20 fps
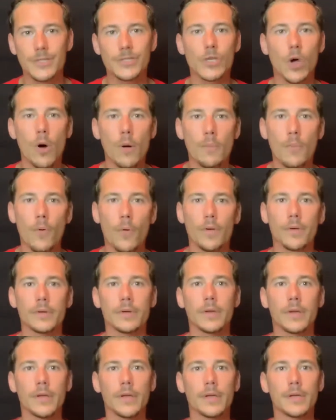So
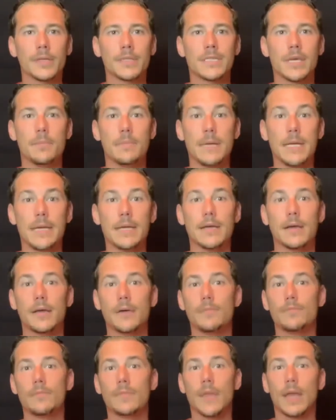important. To me,
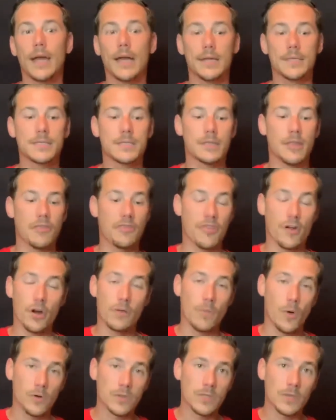it's the
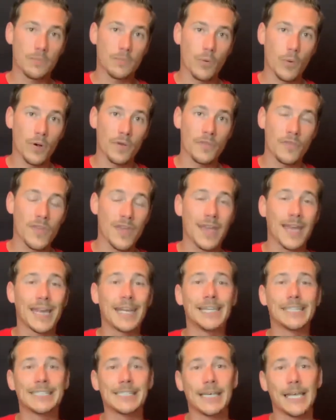third most important thing,
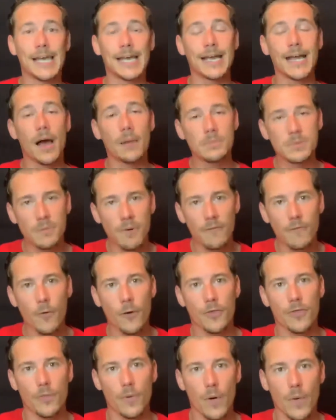and it comes
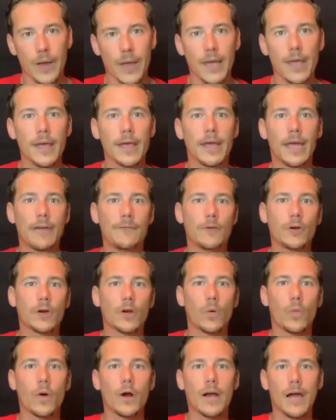before throwing. If you're
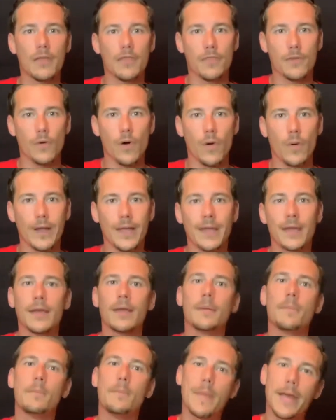going to work on throwing,
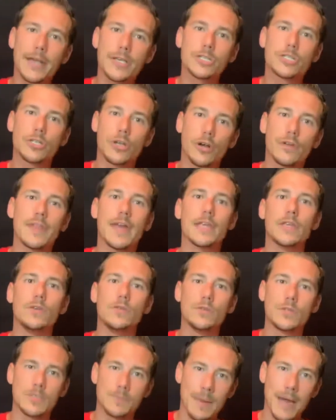make sure that
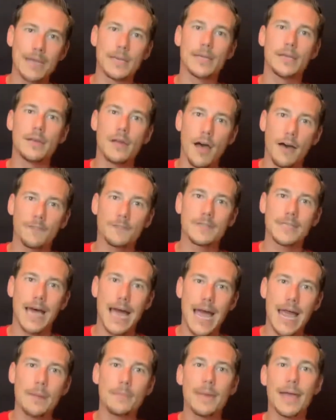you spend enough
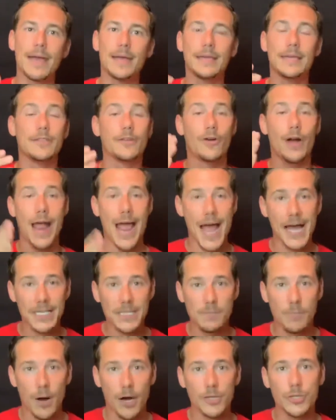time, either
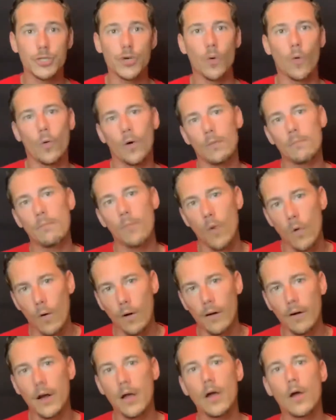as much or
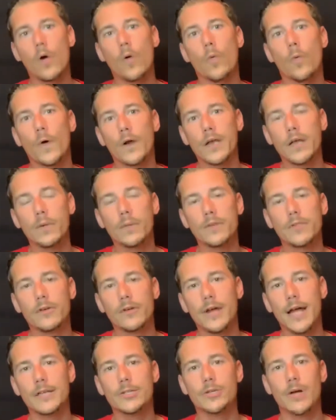more, working with
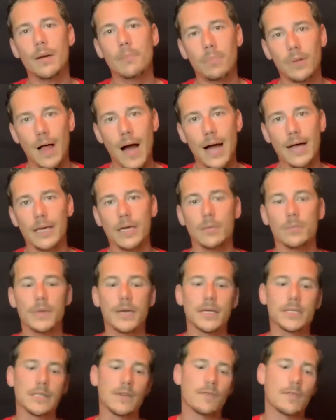your catcher on blocking,
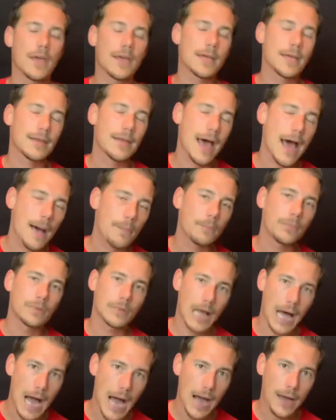because if they cannot
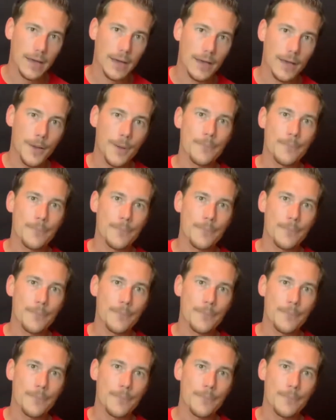block,